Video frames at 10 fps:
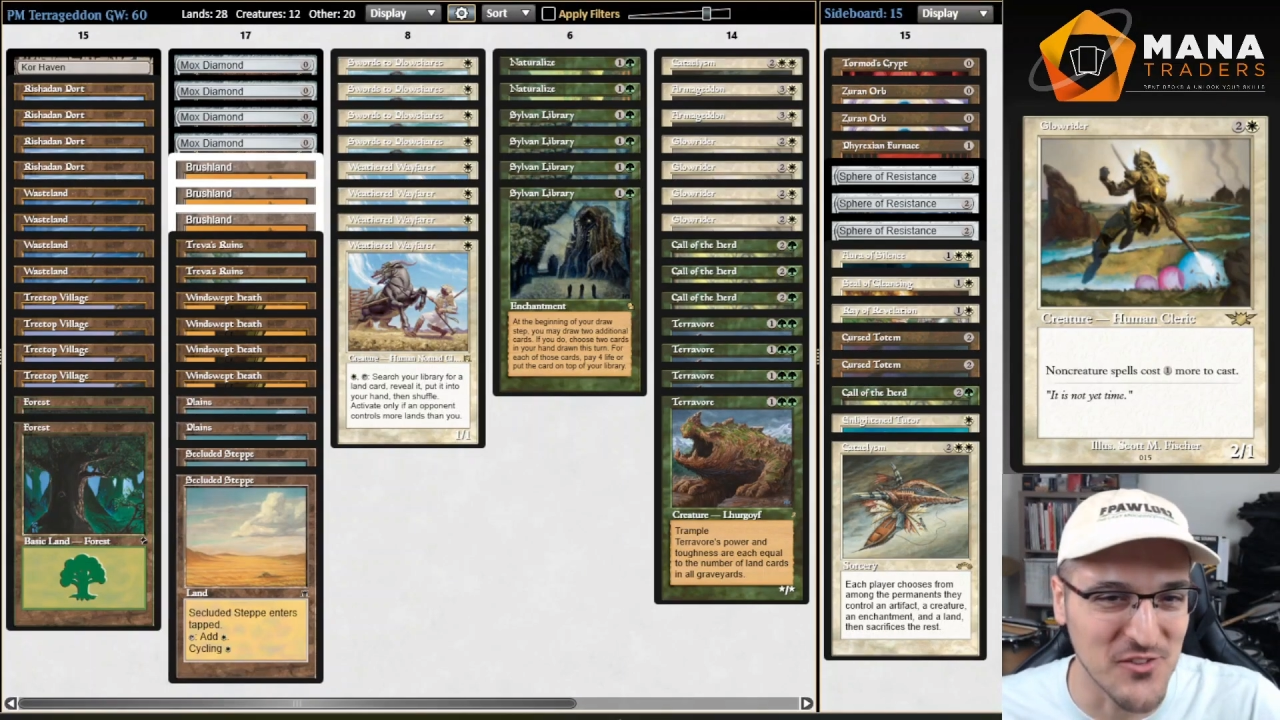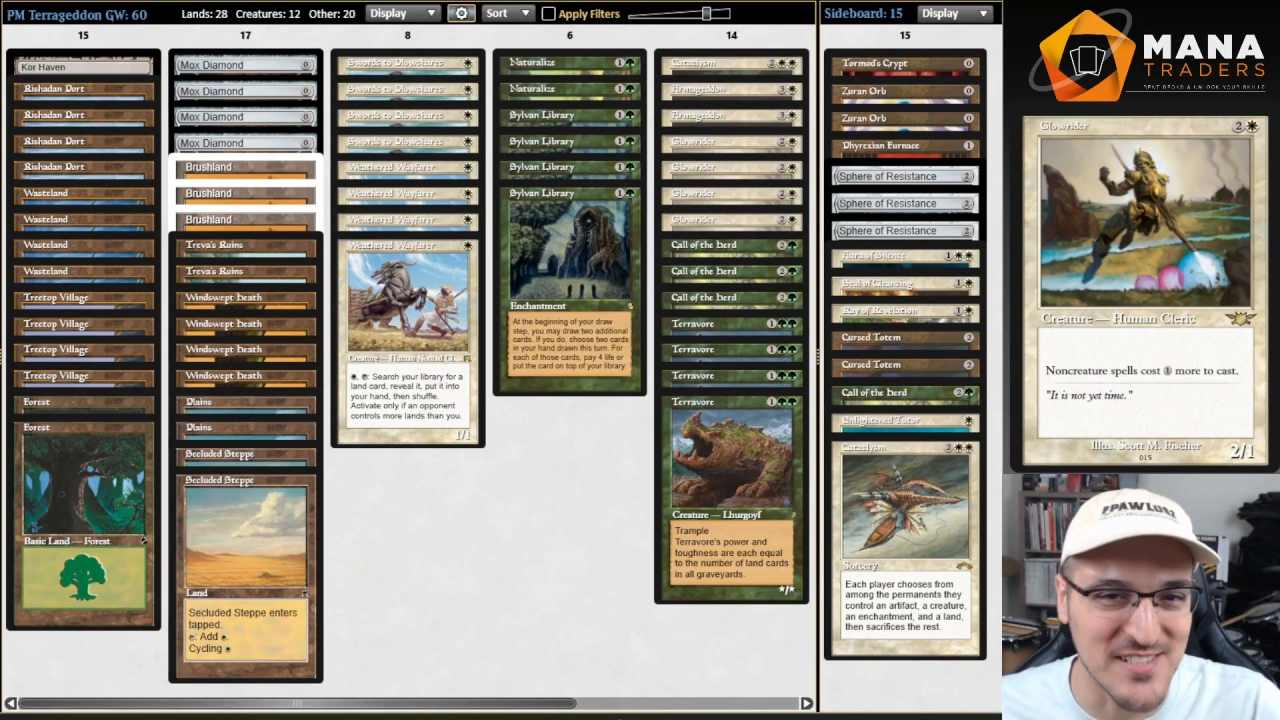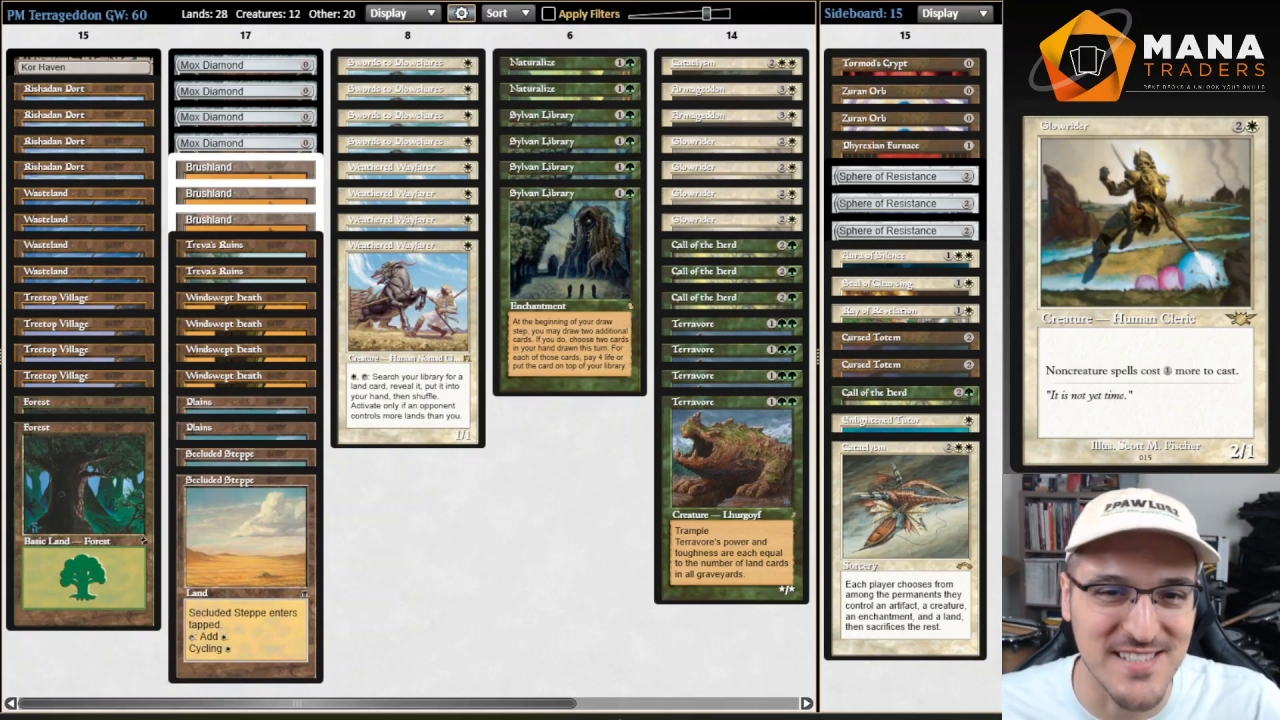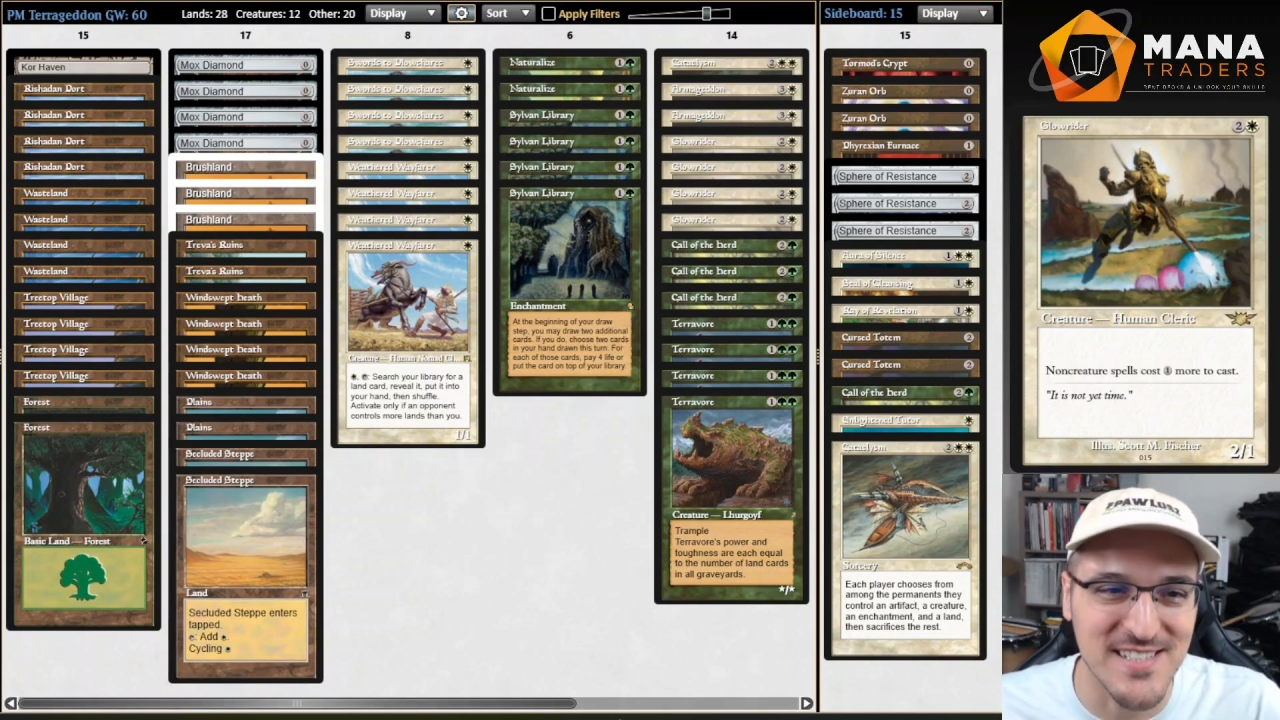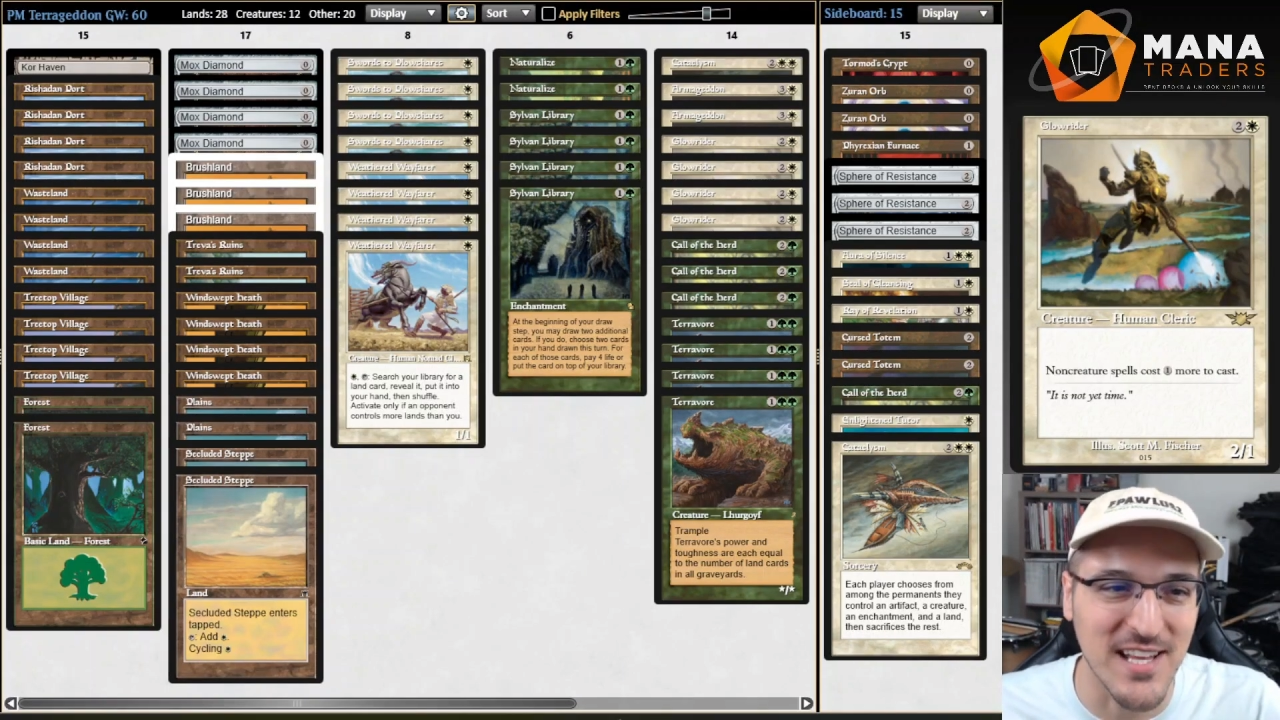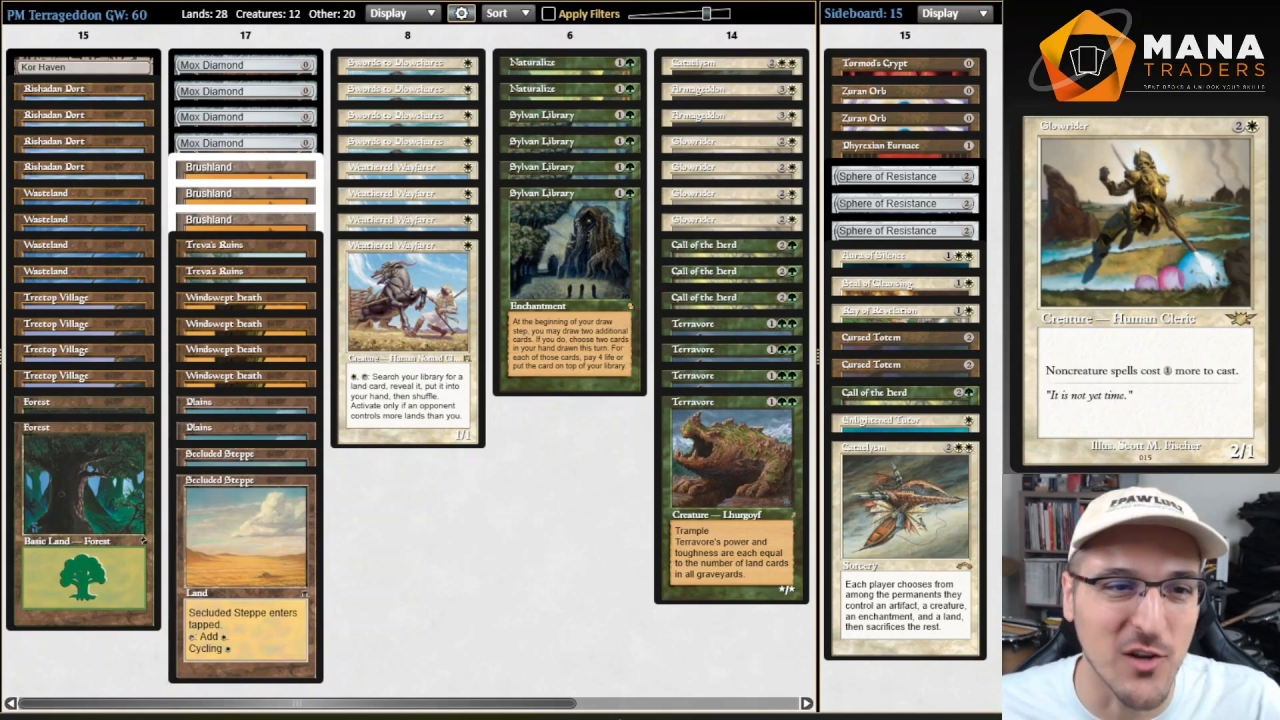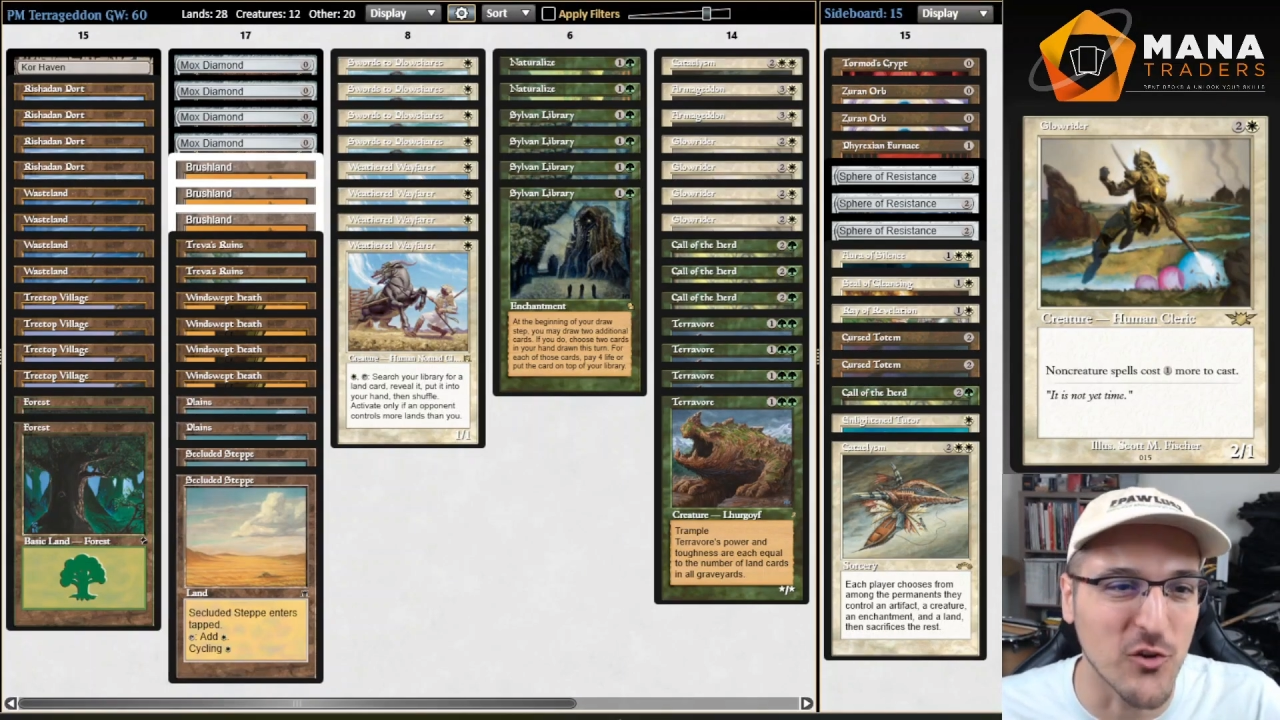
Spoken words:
This is